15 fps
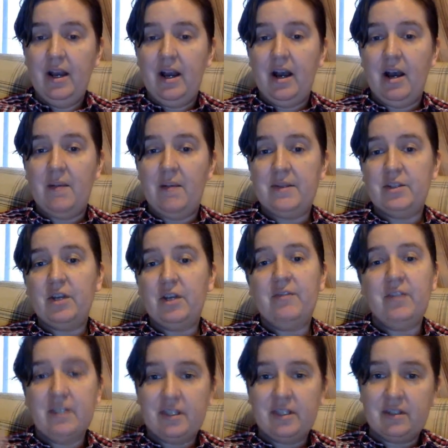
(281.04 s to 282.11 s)
And so I
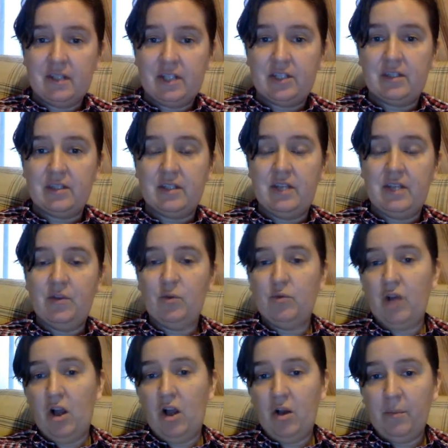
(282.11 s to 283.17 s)
feel it's in the
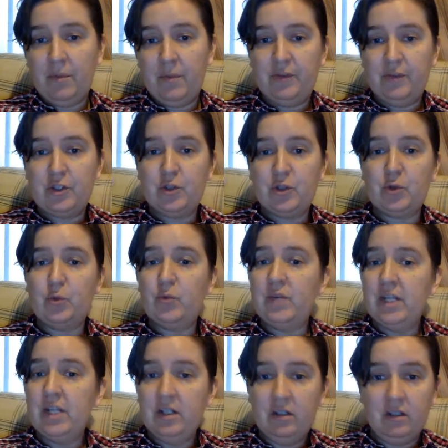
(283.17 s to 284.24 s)
realm of
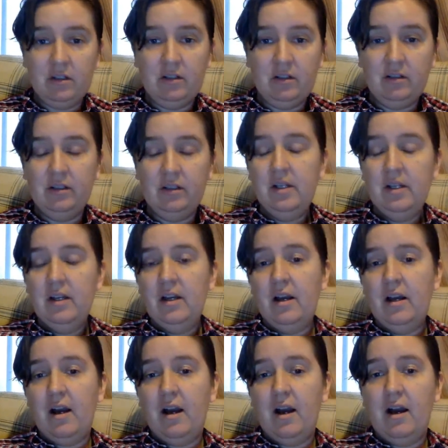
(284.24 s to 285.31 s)
surreal,
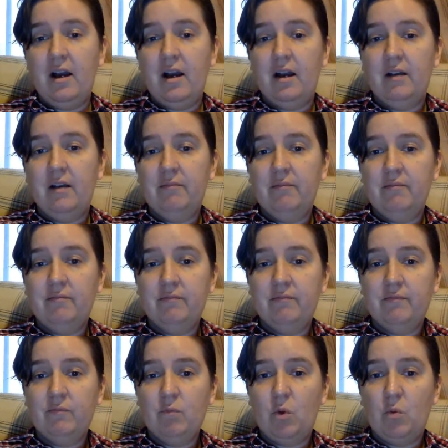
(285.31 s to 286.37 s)

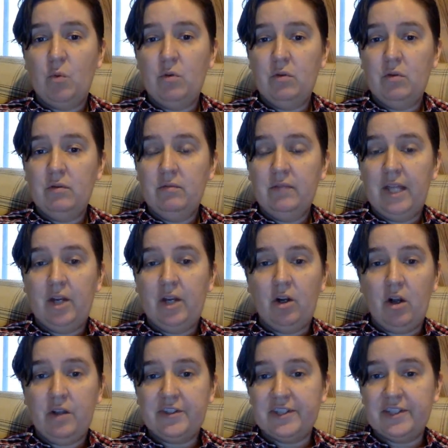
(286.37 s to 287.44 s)
what we'll later
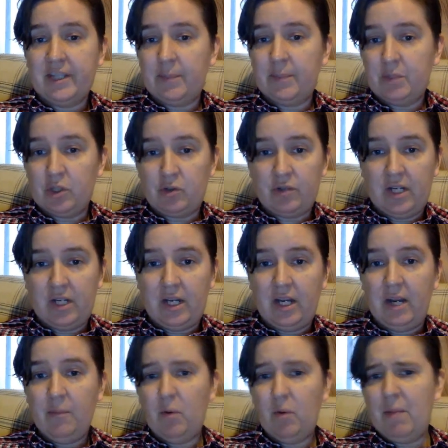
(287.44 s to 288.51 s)
call
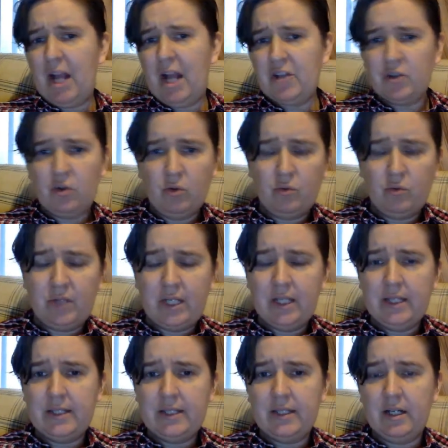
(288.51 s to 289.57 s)
slipstream or magical
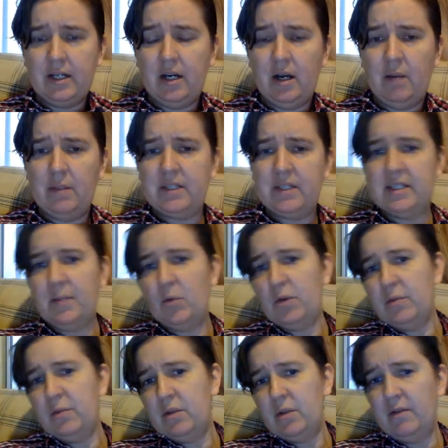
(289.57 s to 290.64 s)
realism. It's somewhere
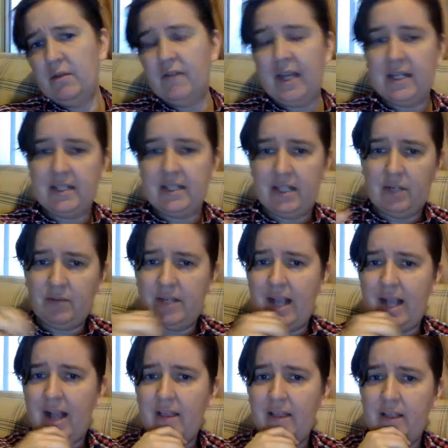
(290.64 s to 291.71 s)
between fantasy and
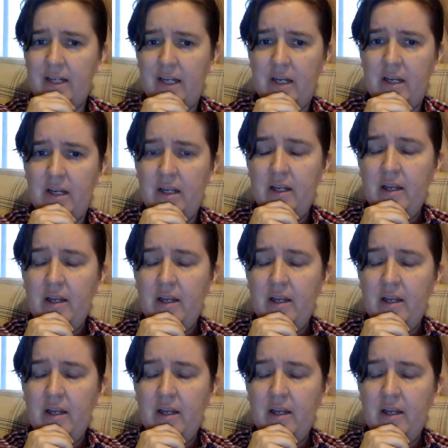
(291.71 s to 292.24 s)
reality.